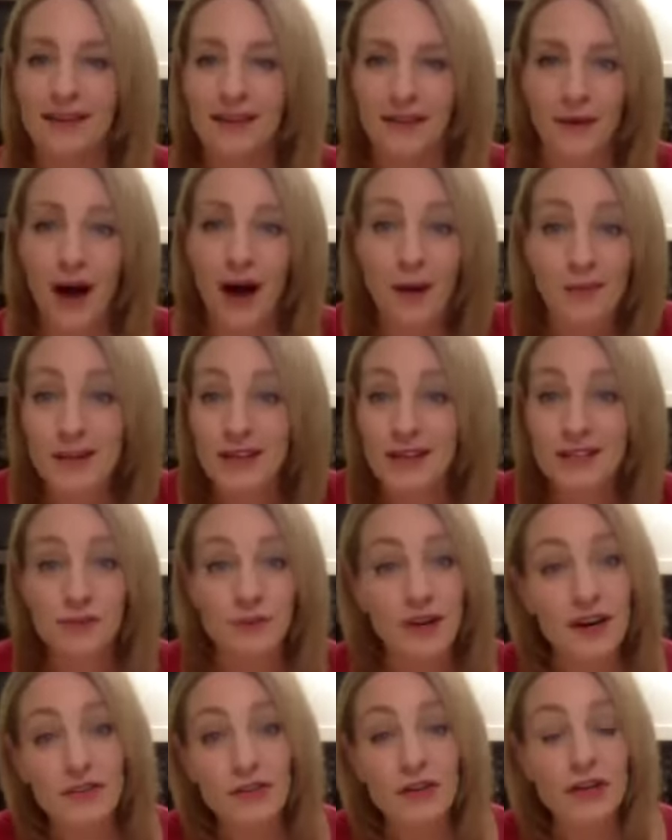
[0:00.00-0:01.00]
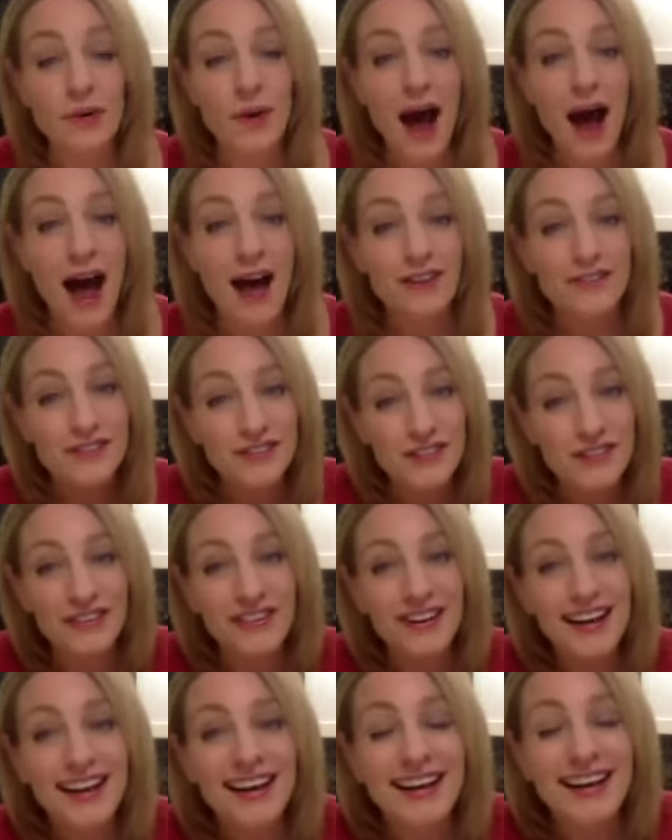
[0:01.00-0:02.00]
hummus, whatever you have. So
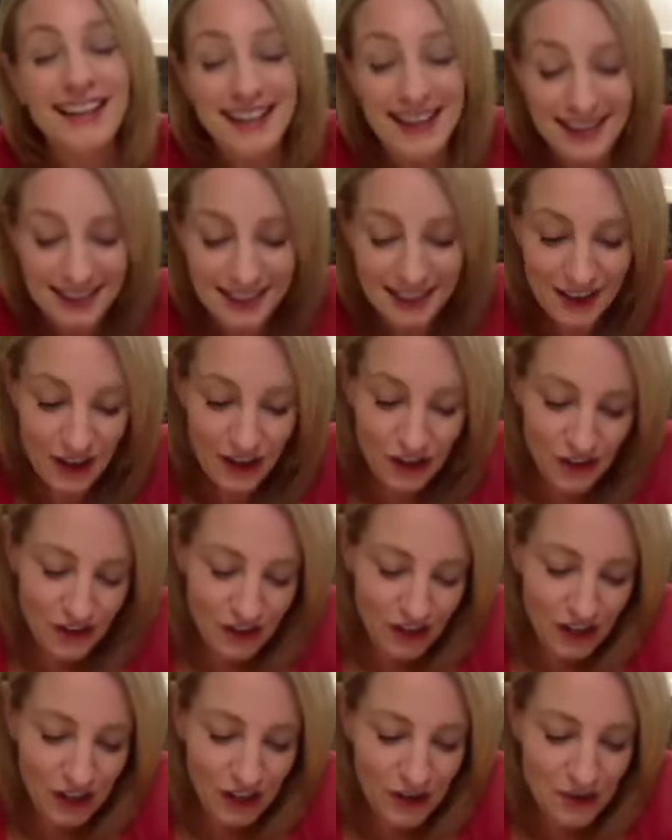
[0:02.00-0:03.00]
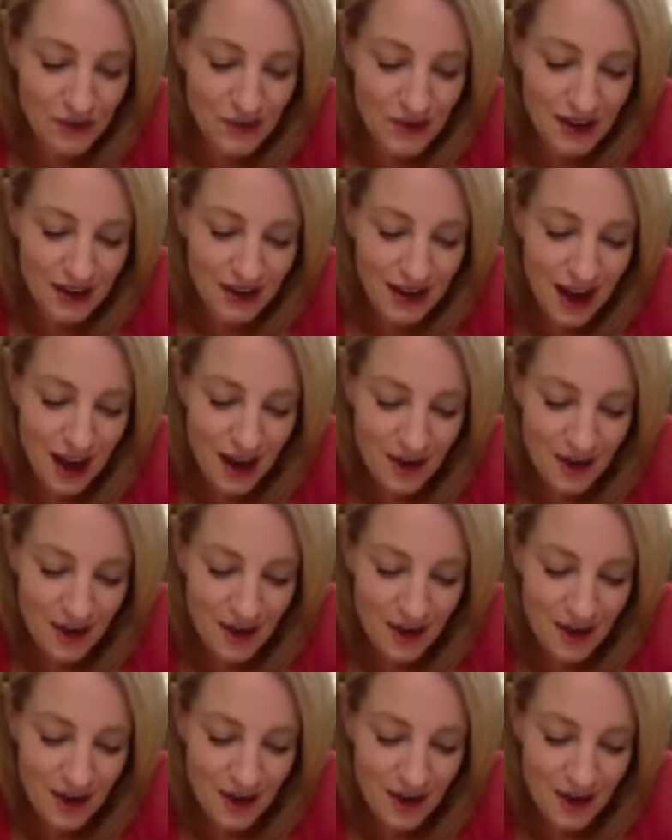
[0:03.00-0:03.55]
that's another really good one.